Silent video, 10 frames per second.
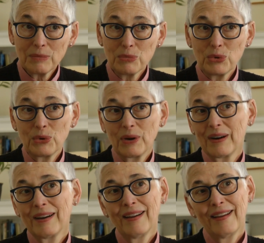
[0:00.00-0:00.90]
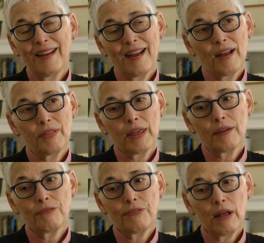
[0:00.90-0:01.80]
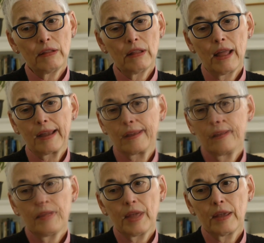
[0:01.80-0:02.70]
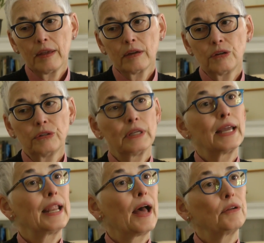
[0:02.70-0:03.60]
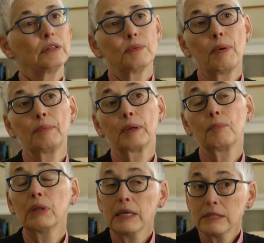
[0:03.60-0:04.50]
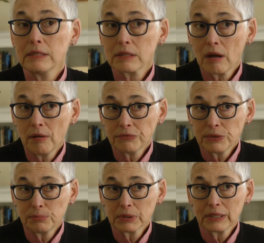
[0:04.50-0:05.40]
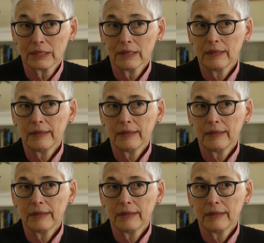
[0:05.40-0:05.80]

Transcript: anymore, how they felt like they couldn't get out into public places comfortably.